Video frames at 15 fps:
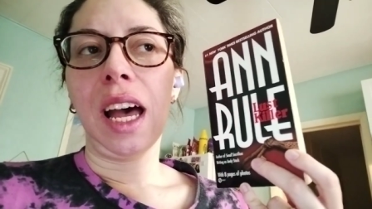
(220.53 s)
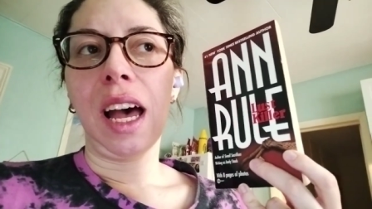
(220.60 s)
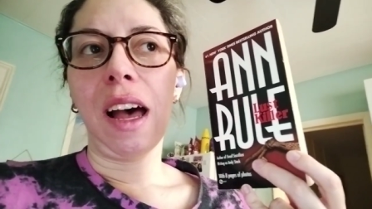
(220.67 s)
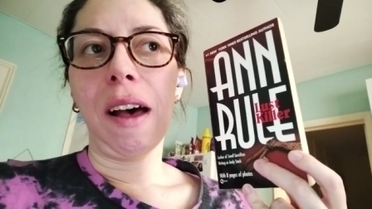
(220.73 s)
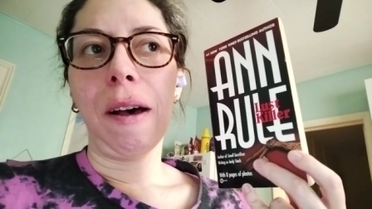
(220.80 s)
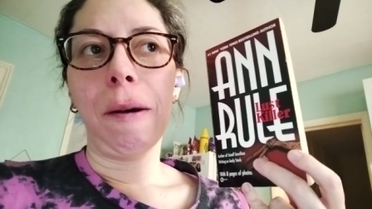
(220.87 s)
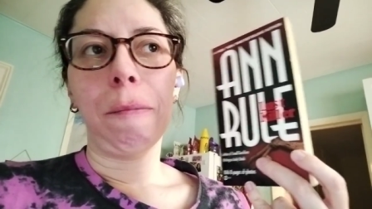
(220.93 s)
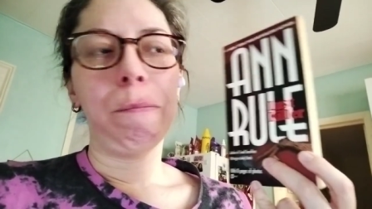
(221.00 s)

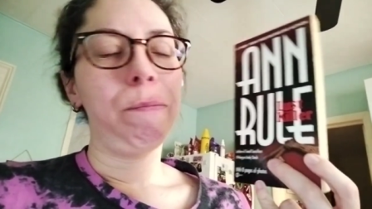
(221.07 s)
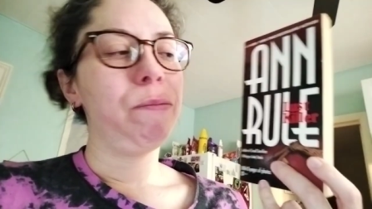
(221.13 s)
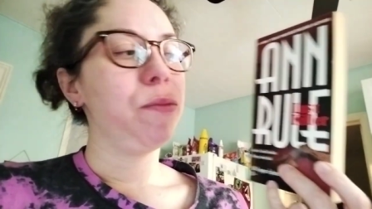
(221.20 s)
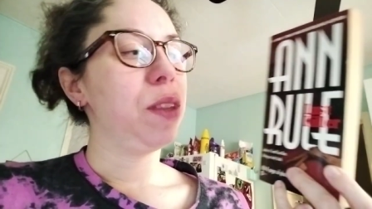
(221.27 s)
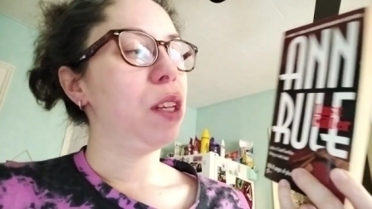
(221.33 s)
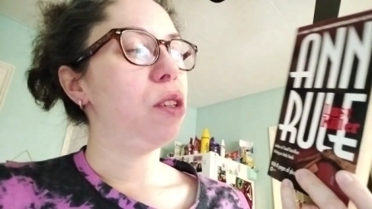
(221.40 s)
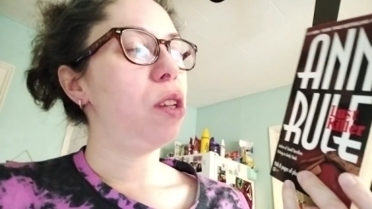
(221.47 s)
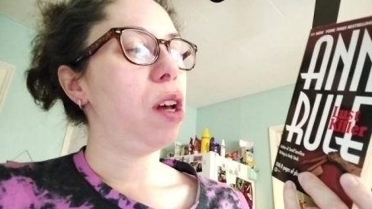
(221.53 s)
So
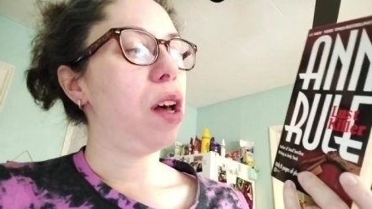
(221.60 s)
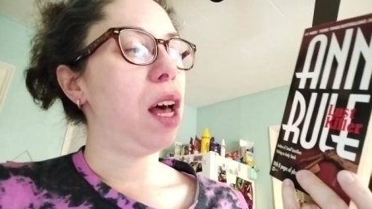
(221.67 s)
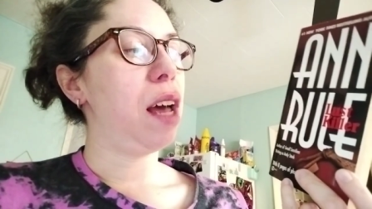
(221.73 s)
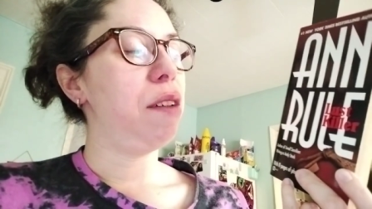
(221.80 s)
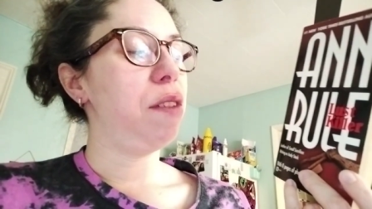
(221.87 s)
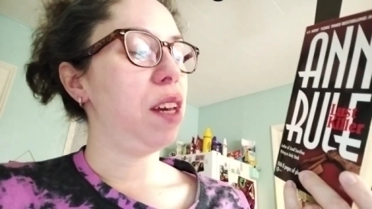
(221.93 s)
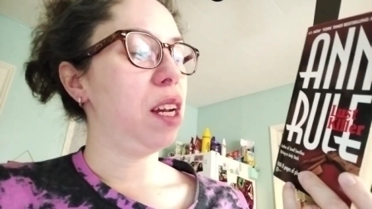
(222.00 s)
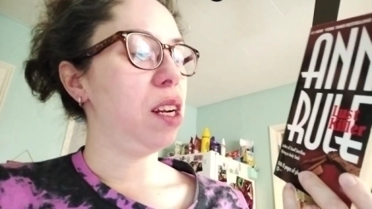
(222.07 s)

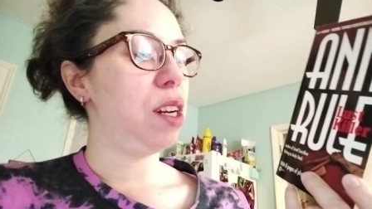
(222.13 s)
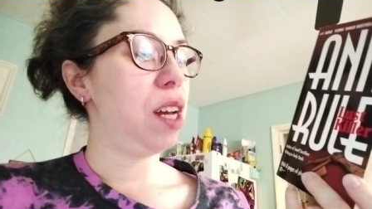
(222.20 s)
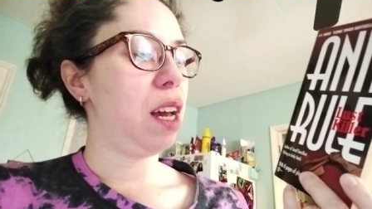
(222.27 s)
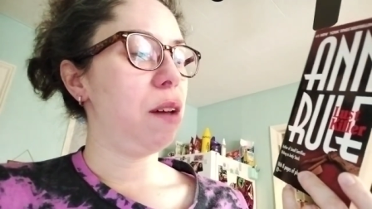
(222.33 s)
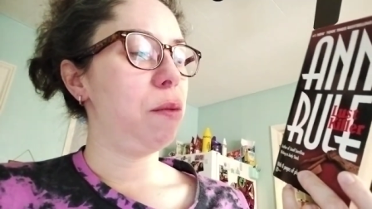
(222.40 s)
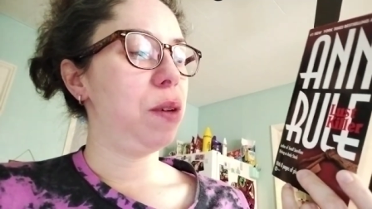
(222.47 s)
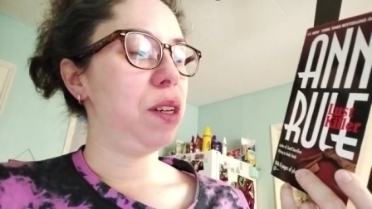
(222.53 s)
I figured I